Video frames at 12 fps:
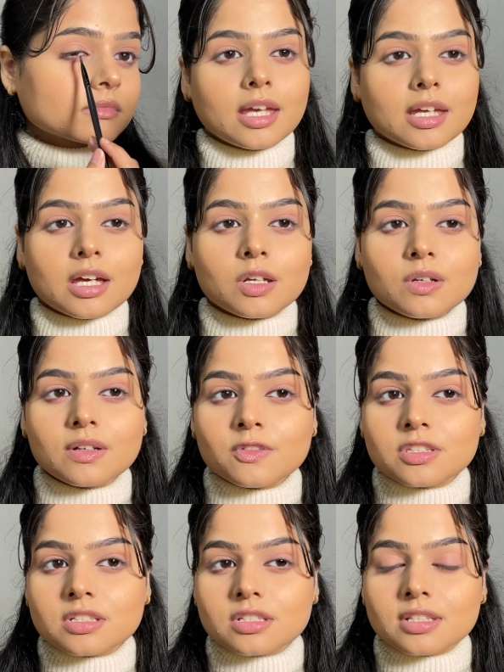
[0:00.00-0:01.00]
It kind of
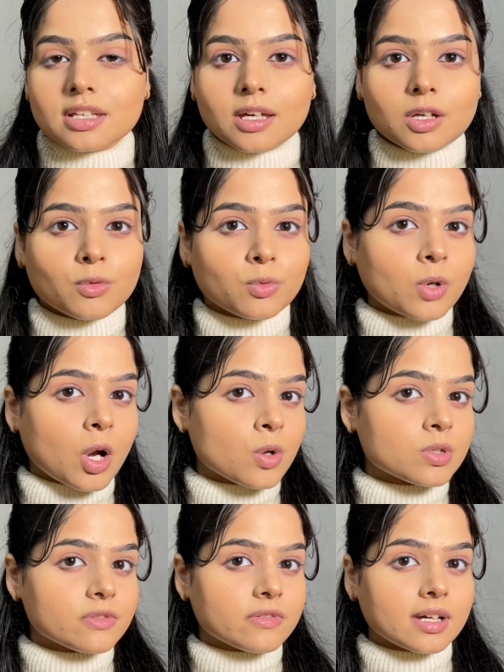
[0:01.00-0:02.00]
gives this like
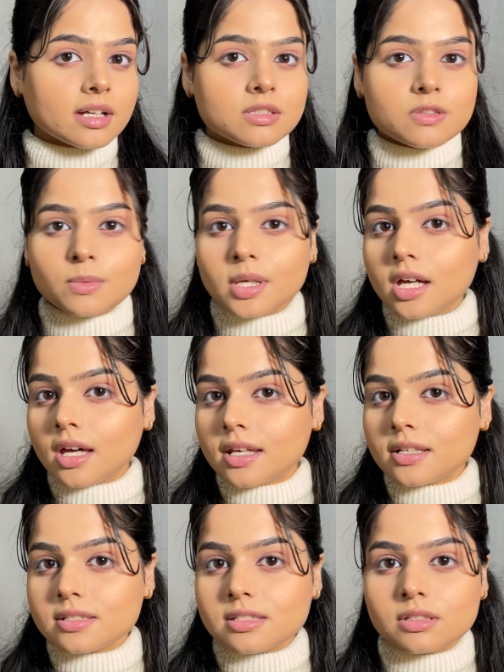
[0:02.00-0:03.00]
round effect to
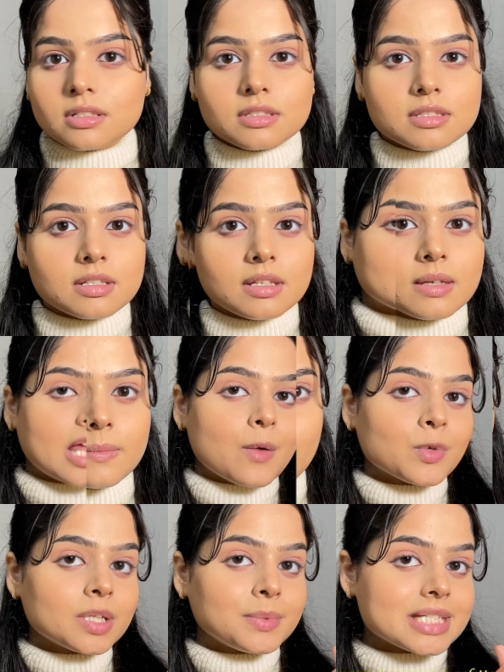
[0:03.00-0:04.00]
my eyes, like you can see. Now
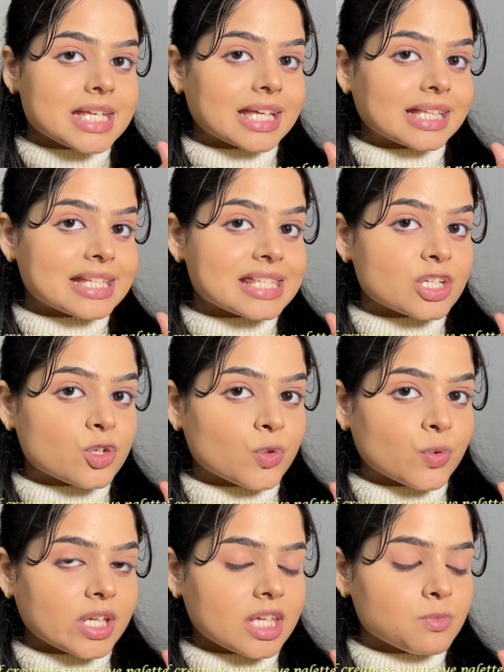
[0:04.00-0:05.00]
I'm going to be taking this
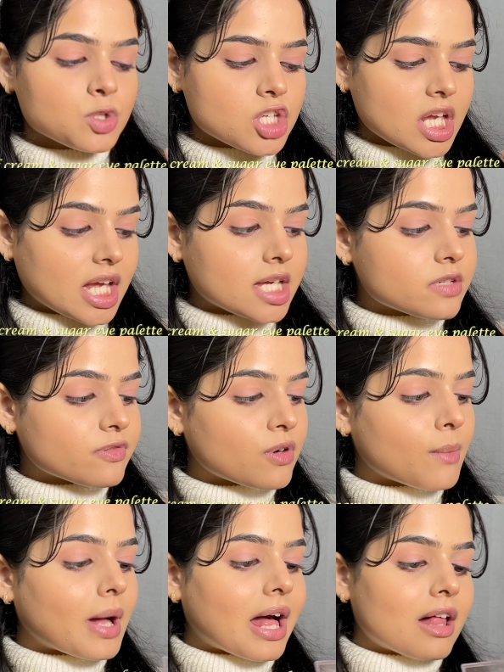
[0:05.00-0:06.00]
cream shade
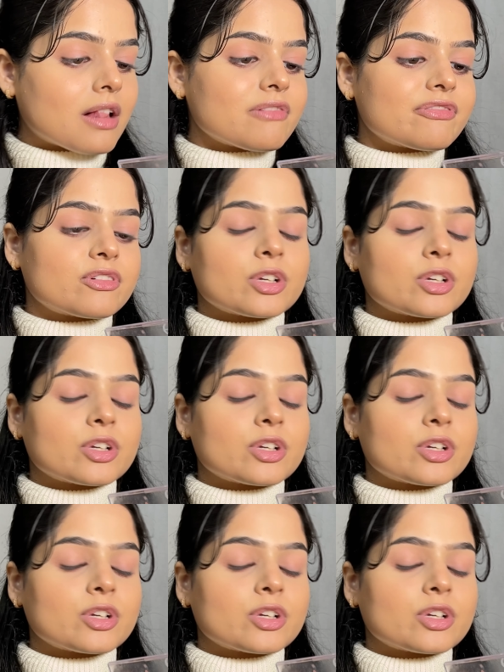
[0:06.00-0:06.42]
from e.l.f.